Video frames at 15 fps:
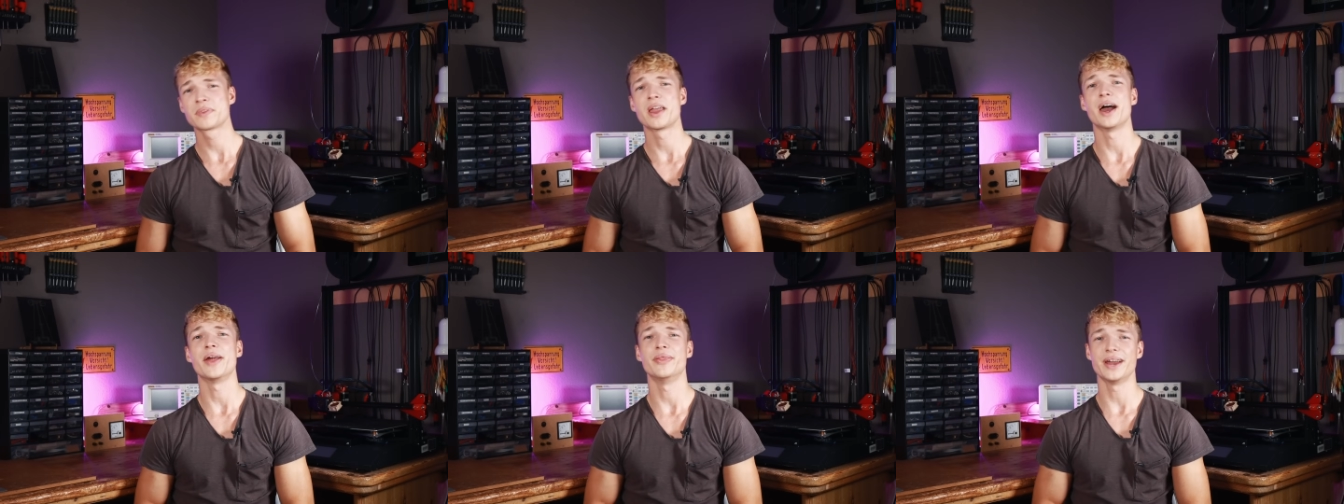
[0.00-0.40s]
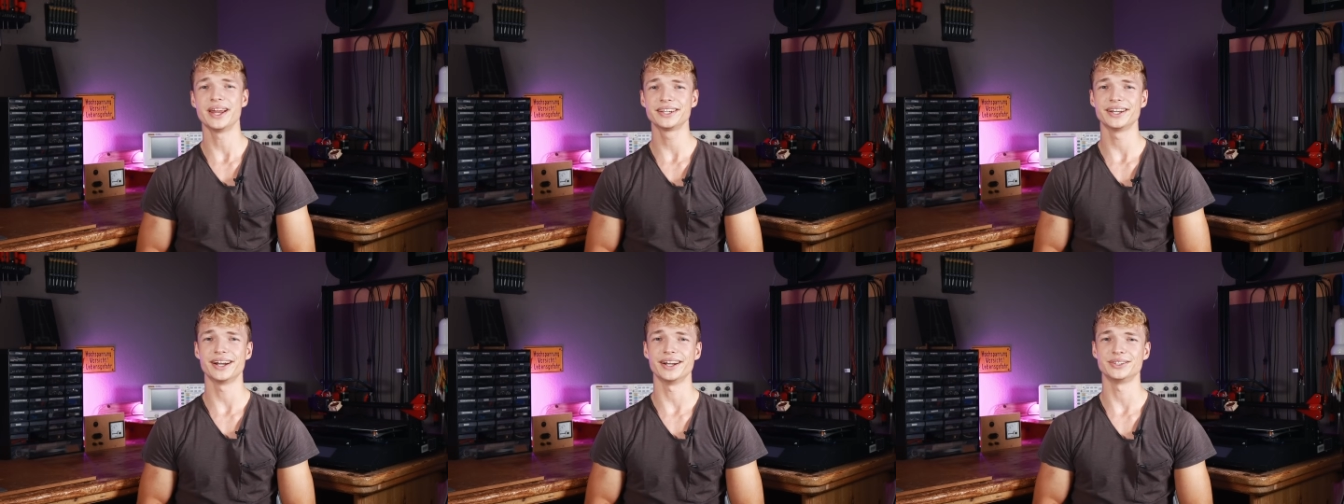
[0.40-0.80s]
And
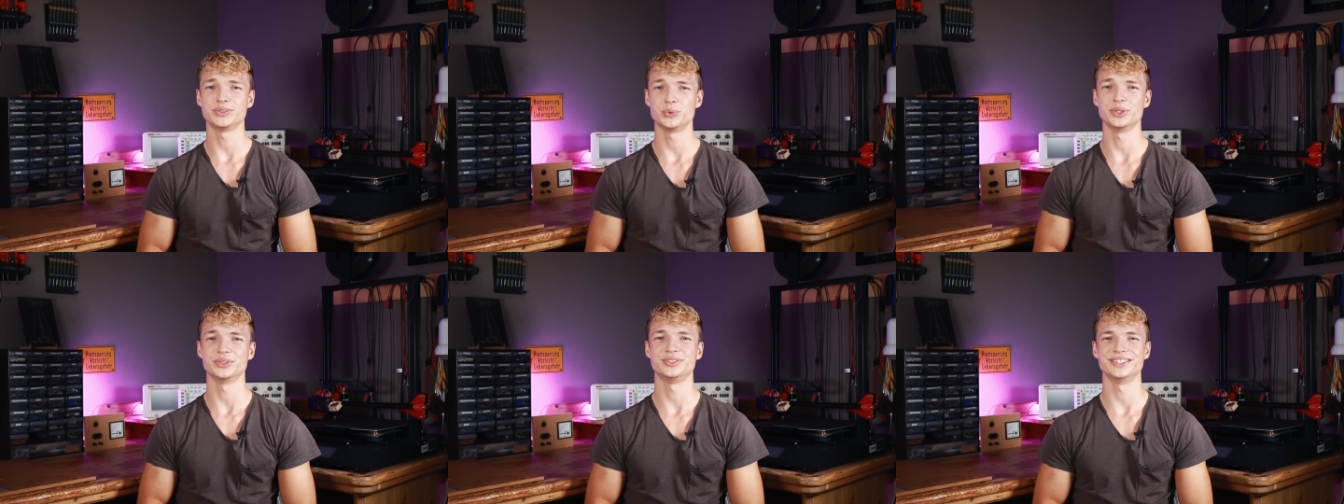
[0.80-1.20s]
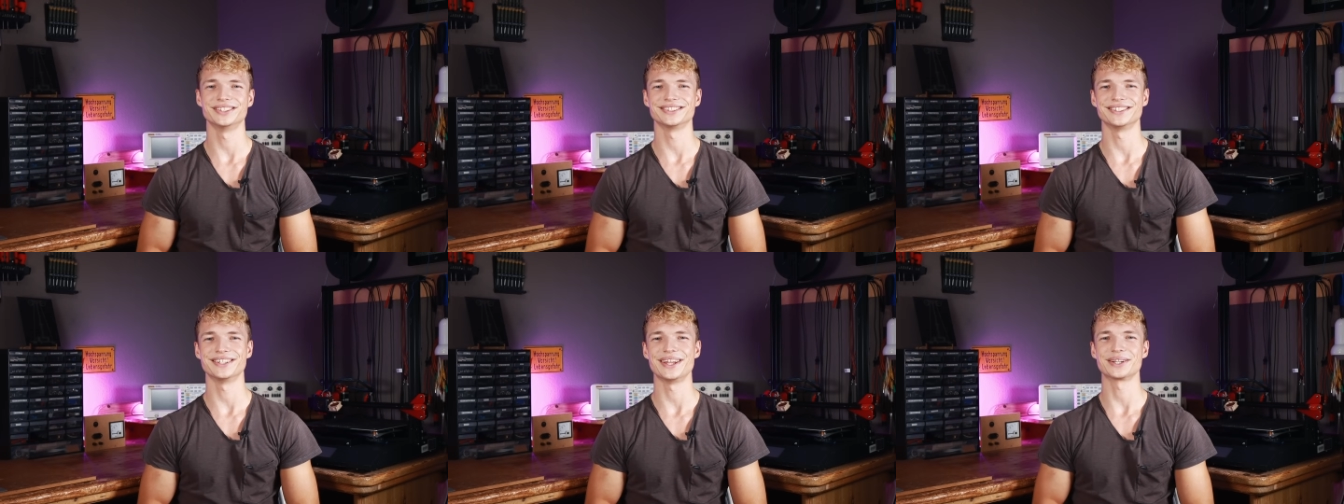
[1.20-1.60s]
then guys, we'll see you
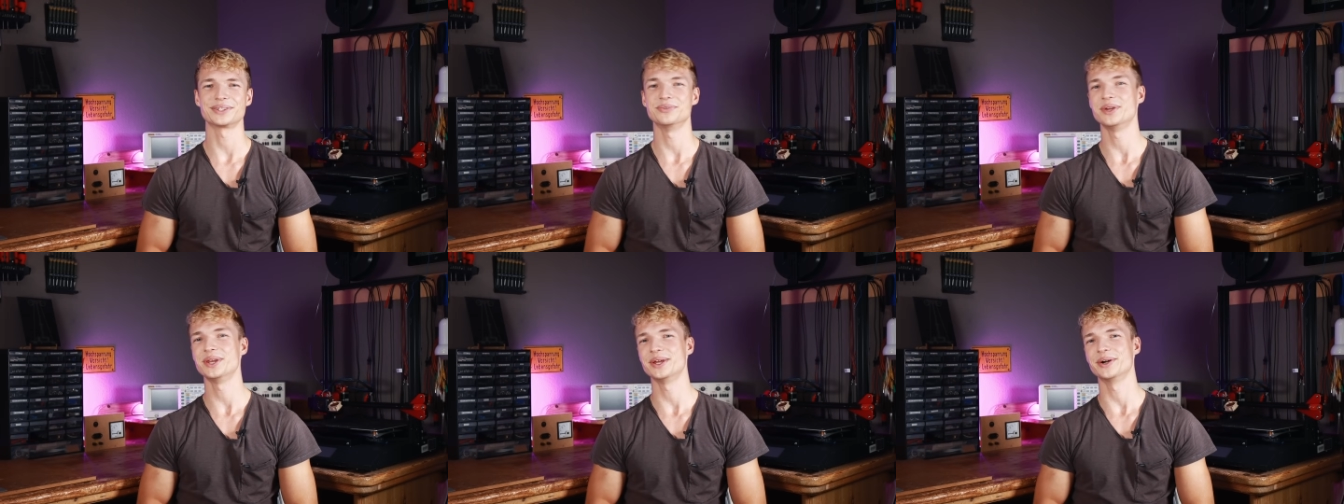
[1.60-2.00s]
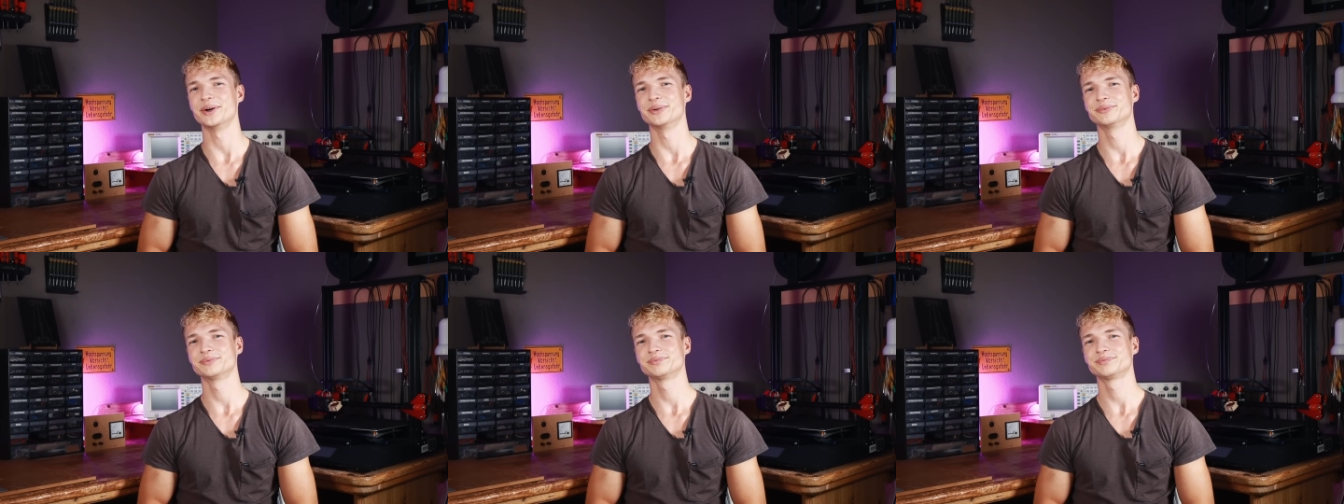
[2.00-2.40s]
in the next video.